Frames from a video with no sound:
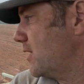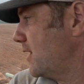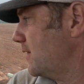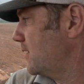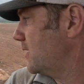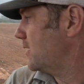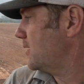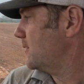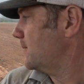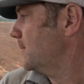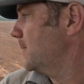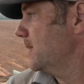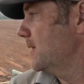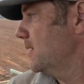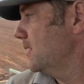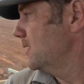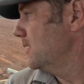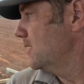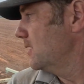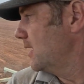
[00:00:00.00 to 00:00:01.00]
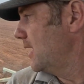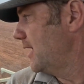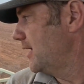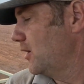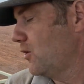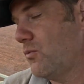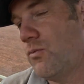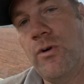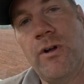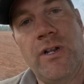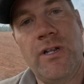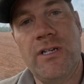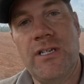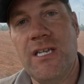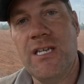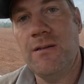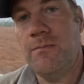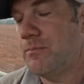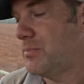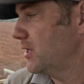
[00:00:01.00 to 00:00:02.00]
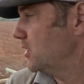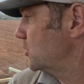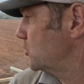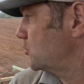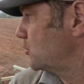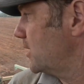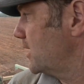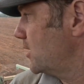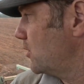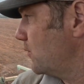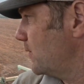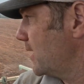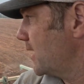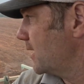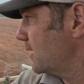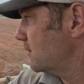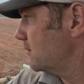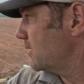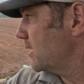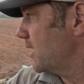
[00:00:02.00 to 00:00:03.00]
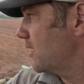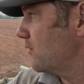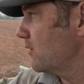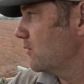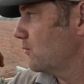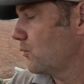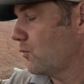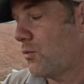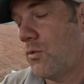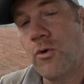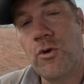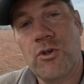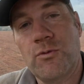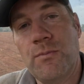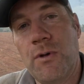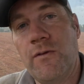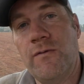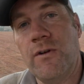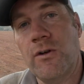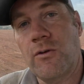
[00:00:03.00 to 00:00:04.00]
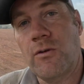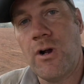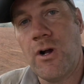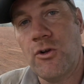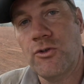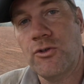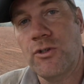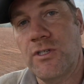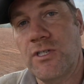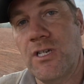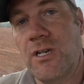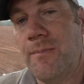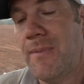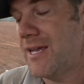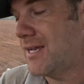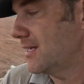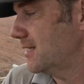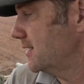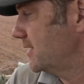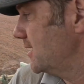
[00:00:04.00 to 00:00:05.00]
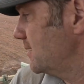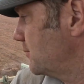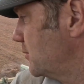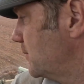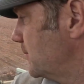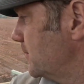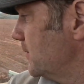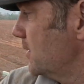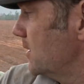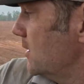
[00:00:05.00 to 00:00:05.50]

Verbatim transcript: right there. I don't want to deep penetrate on that area where water's moving across because it'll make it deeper.